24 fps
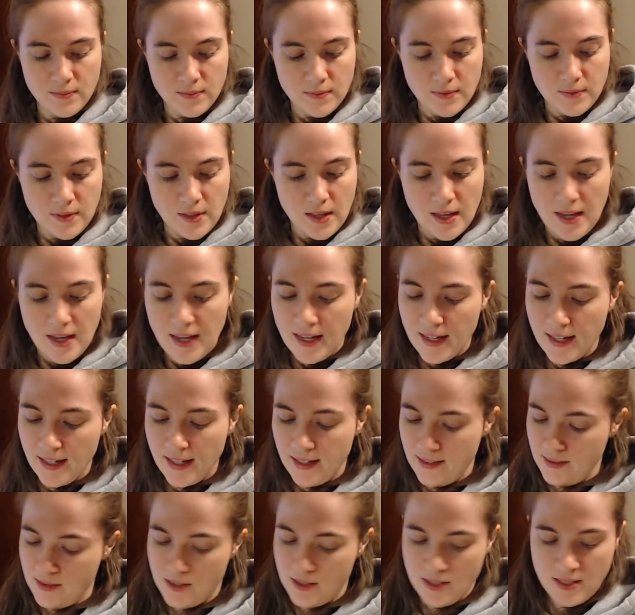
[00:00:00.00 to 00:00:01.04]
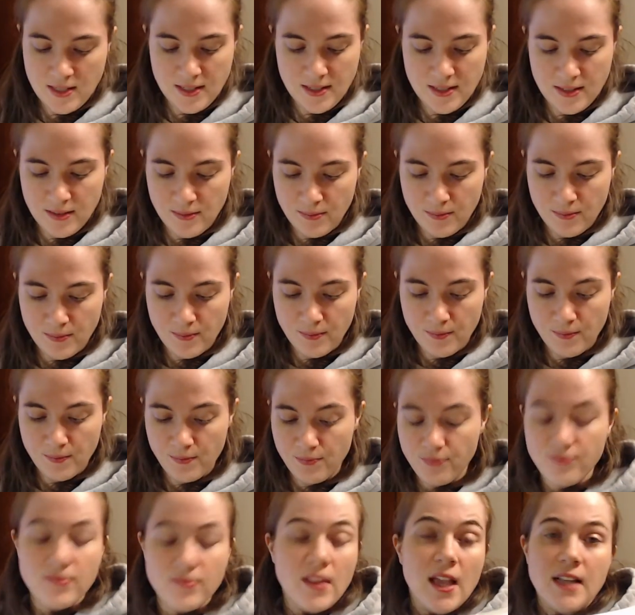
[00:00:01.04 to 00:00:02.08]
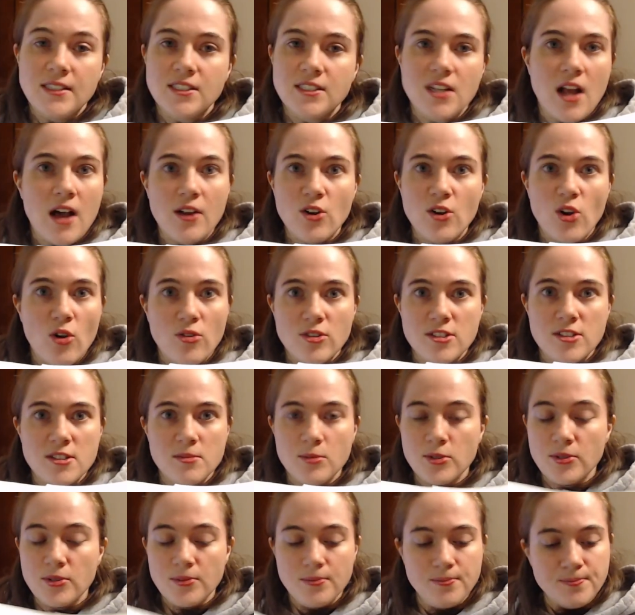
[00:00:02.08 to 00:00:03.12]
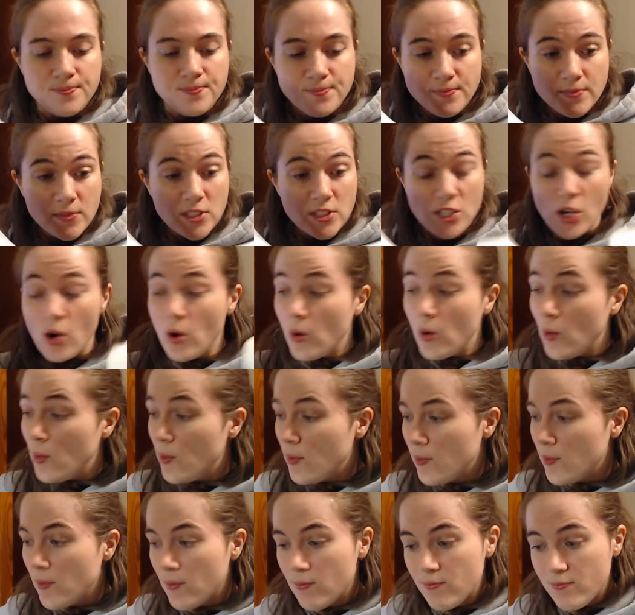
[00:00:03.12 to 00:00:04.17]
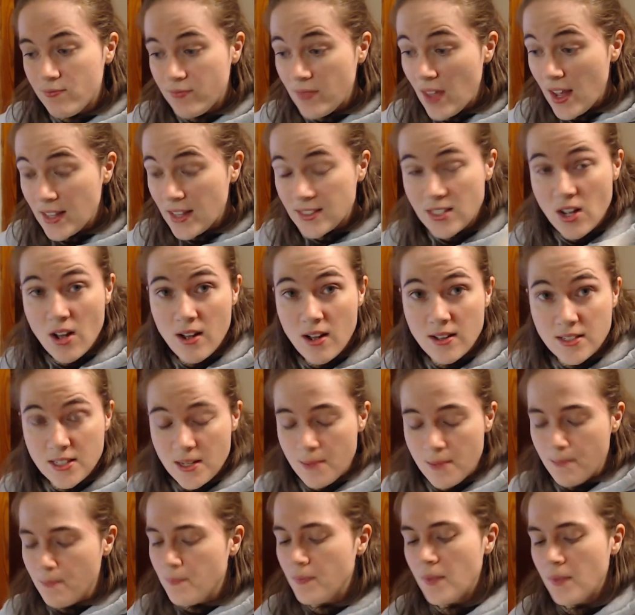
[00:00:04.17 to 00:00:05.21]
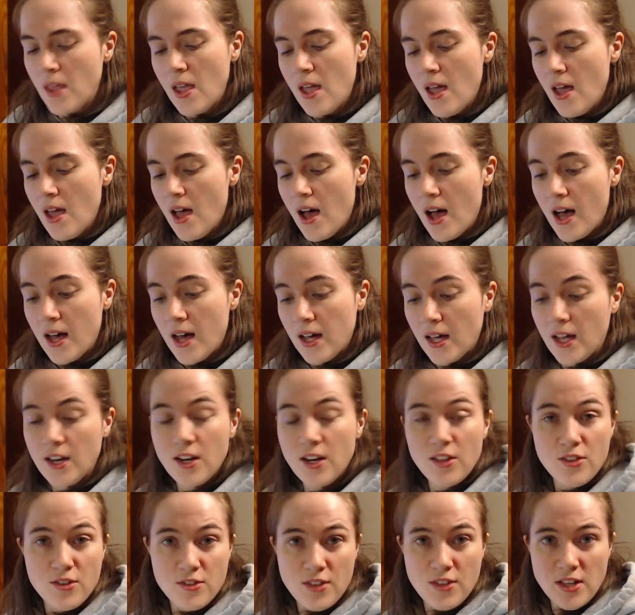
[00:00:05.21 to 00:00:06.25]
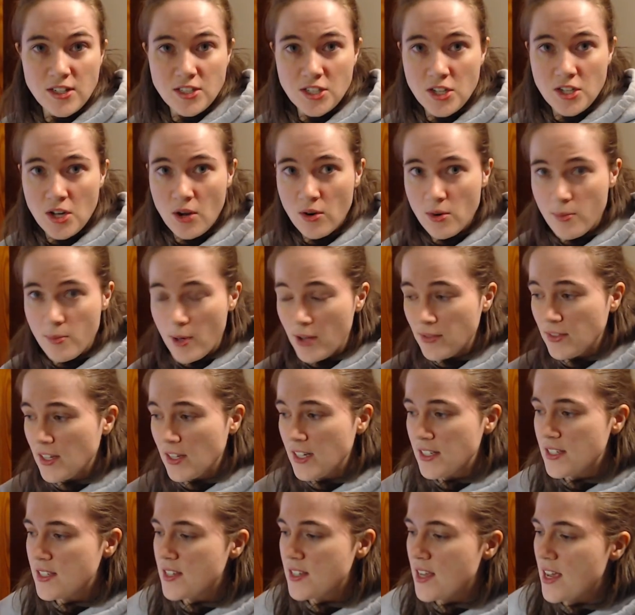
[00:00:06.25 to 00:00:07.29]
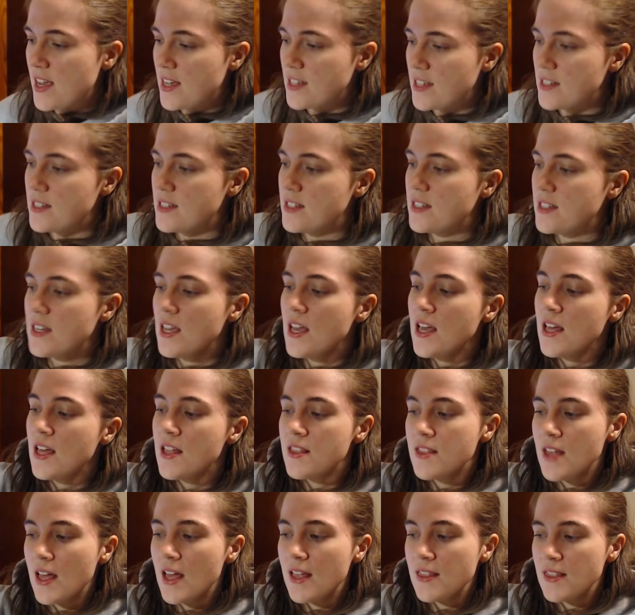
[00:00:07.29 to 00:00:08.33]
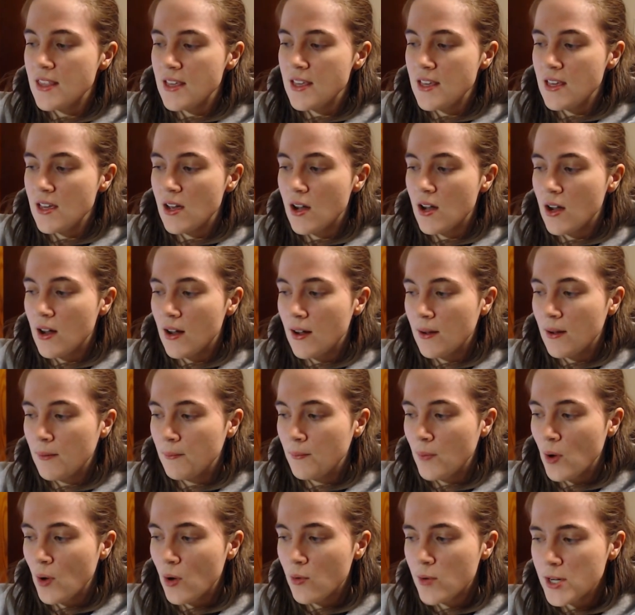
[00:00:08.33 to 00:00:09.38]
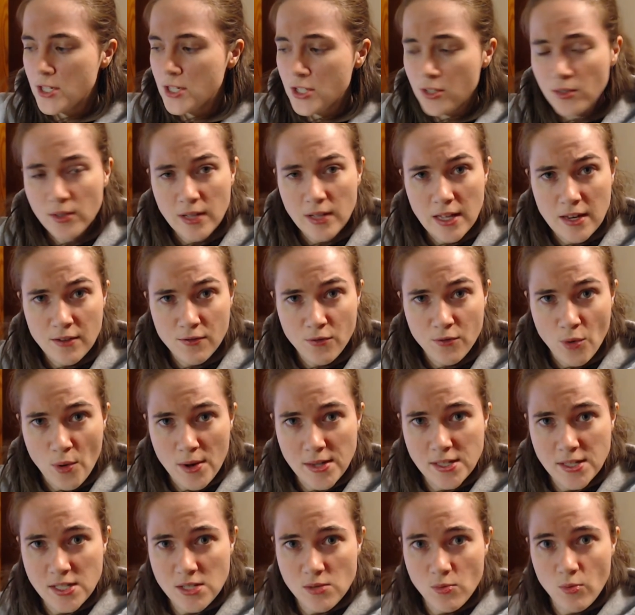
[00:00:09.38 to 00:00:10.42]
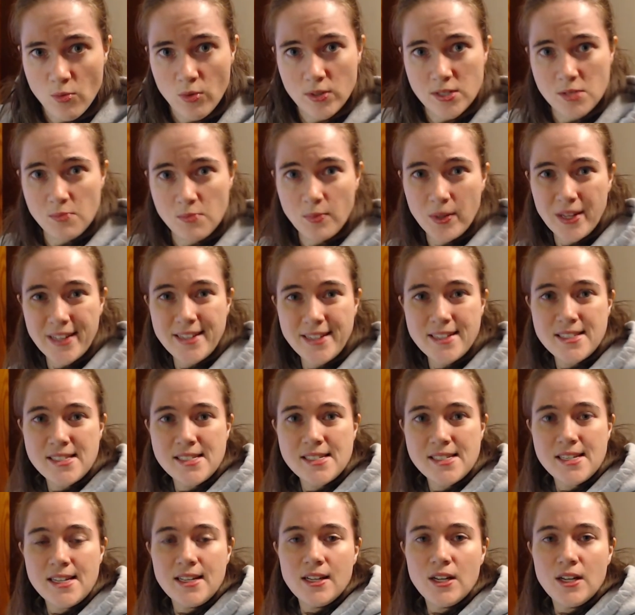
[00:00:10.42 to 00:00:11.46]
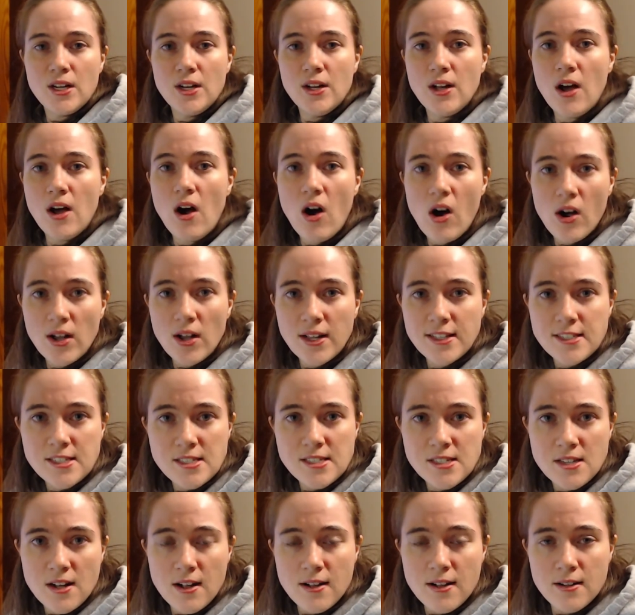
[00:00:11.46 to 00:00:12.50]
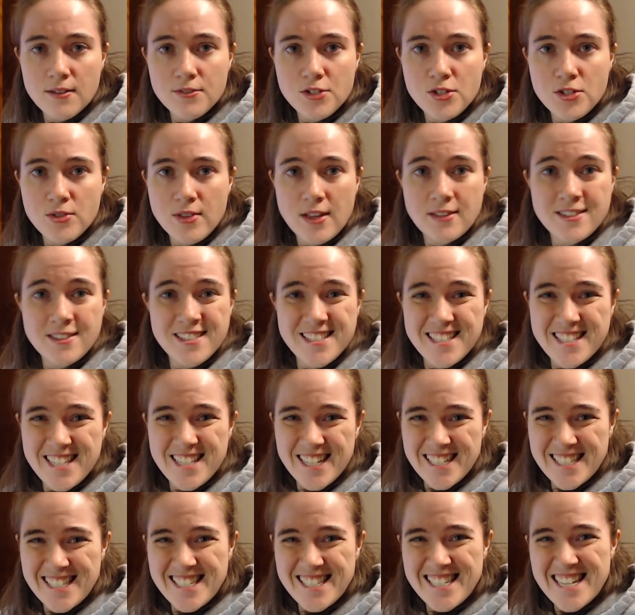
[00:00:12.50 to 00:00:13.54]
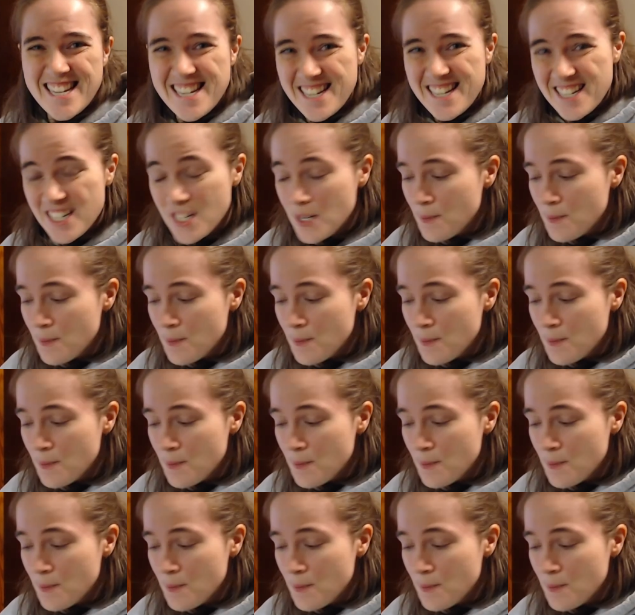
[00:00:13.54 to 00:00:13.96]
It's not noticeable, so that's awesome. Another thing to note about this is that the original invoice was placed in August of 2016.